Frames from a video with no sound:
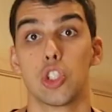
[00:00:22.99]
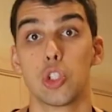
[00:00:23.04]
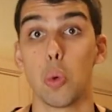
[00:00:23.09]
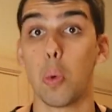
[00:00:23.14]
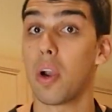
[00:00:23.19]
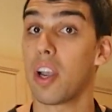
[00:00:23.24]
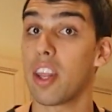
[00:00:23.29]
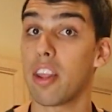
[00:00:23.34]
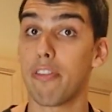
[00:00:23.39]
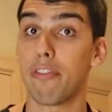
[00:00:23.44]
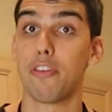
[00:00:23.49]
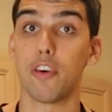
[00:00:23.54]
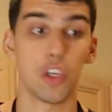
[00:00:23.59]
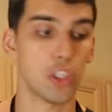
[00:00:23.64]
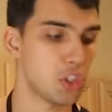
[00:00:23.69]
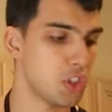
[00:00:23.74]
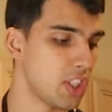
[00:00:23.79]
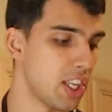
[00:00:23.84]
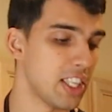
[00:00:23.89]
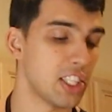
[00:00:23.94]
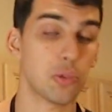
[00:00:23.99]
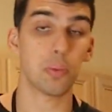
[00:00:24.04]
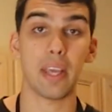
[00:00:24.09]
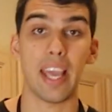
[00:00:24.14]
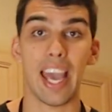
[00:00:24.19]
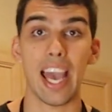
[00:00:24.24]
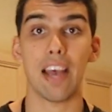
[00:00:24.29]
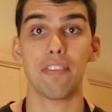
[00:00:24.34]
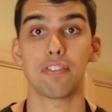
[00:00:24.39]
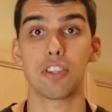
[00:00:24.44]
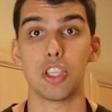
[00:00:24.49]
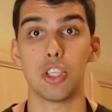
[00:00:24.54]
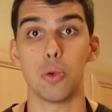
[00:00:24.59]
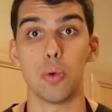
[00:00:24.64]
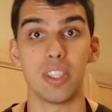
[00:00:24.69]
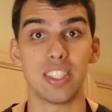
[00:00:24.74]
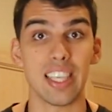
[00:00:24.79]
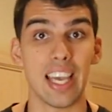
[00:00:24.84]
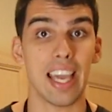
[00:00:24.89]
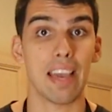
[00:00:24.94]
So one of the first things we have to
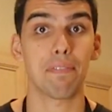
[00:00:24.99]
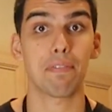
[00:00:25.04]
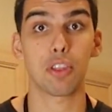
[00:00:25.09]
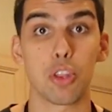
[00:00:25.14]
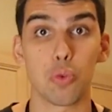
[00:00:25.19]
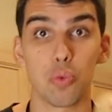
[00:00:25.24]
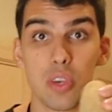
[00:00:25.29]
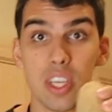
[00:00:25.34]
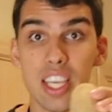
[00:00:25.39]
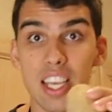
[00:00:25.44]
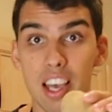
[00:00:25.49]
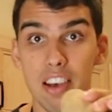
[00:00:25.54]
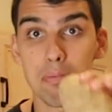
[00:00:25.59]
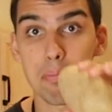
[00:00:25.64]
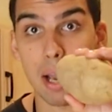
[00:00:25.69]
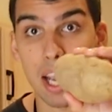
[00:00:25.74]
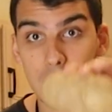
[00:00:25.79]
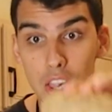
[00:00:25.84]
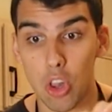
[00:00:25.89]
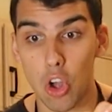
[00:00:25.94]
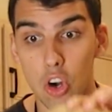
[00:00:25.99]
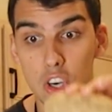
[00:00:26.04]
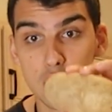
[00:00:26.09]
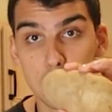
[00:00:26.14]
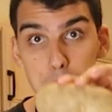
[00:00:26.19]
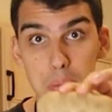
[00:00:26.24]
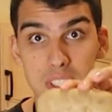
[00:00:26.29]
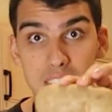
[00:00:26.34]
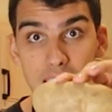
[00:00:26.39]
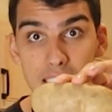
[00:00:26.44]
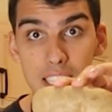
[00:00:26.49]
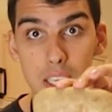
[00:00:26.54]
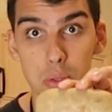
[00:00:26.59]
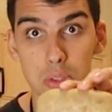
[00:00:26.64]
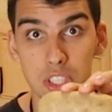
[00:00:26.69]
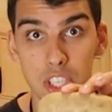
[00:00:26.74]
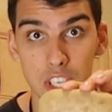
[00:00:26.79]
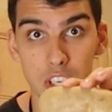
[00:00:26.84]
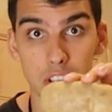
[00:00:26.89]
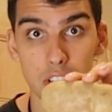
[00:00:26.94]
do is I have 3 of my large
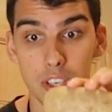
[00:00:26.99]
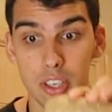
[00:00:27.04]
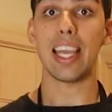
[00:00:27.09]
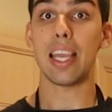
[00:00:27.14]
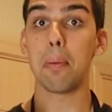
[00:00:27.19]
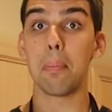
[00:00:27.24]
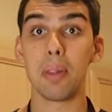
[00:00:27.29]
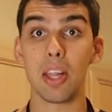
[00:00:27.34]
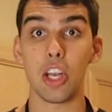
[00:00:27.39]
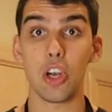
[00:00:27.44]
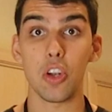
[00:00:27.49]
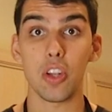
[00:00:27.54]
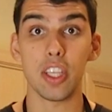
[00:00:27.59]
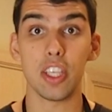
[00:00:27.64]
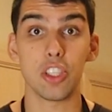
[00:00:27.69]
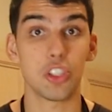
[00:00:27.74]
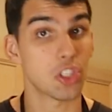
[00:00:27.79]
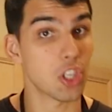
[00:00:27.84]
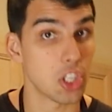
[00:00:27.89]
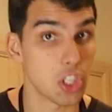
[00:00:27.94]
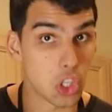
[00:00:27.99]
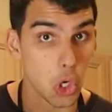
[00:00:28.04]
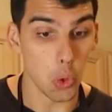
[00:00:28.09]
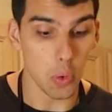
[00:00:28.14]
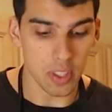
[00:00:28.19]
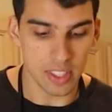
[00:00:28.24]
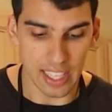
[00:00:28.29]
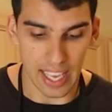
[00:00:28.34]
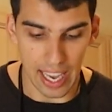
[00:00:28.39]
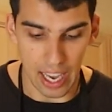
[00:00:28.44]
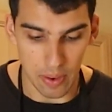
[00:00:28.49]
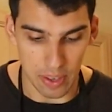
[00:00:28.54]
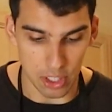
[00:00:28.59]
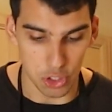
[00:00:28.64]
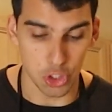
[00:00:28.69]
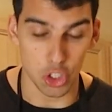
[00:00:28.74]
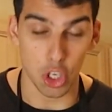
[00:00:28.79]
potatoes here. I am literally just gonna go to town and